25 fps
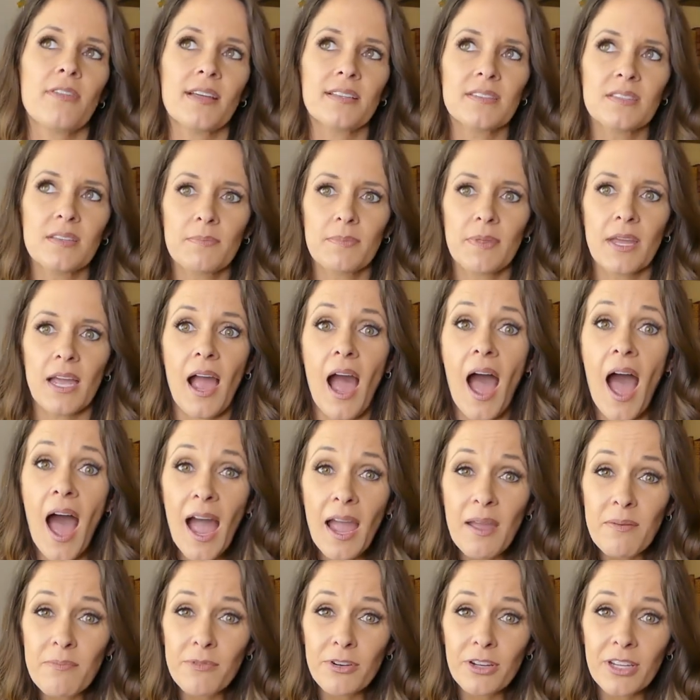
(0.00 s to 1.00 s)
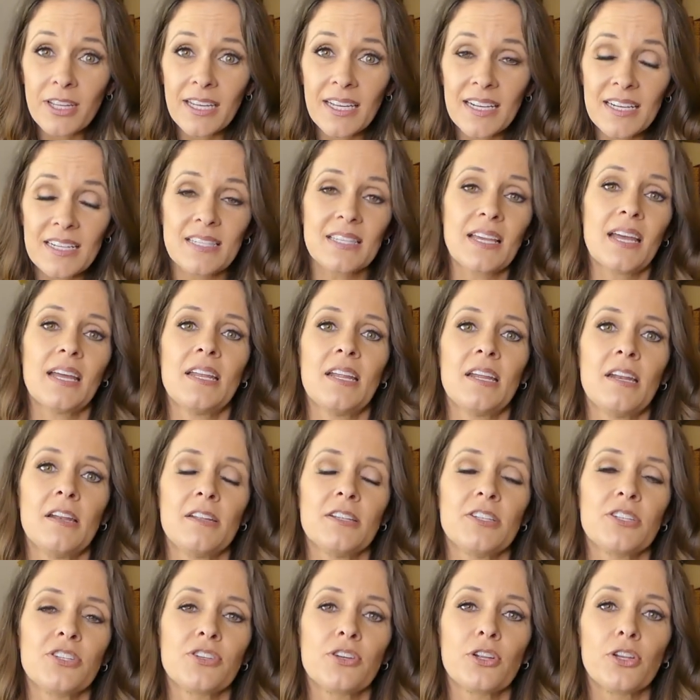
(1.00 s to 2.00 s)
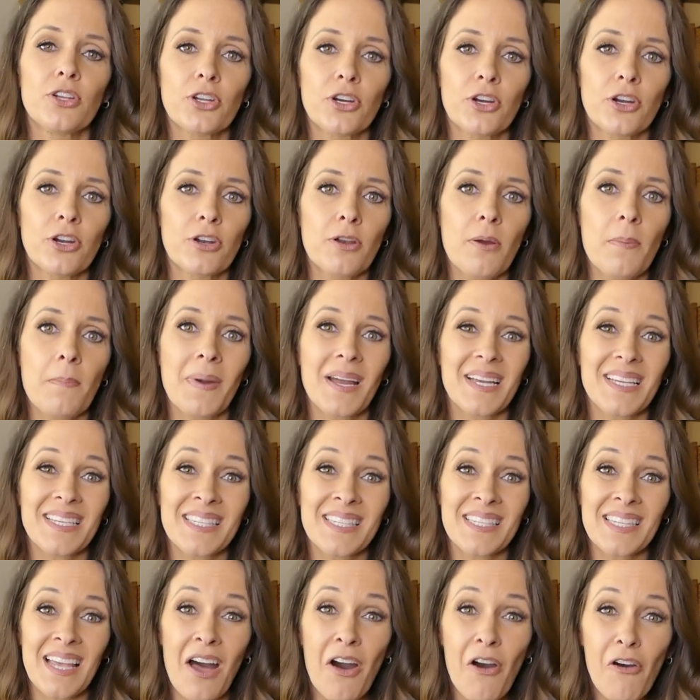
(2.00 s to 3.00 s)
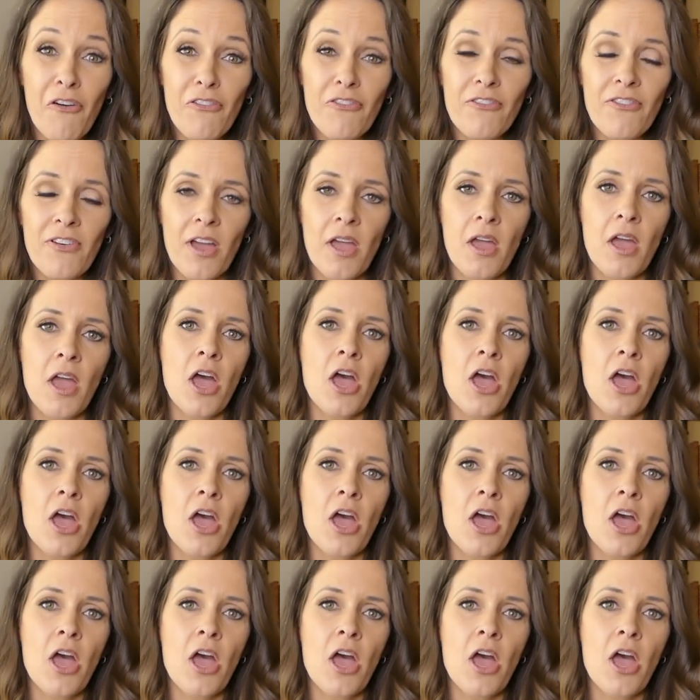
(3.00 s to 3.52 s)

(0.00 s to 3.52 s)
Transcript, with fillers: That's something I'm really excited to learn myself.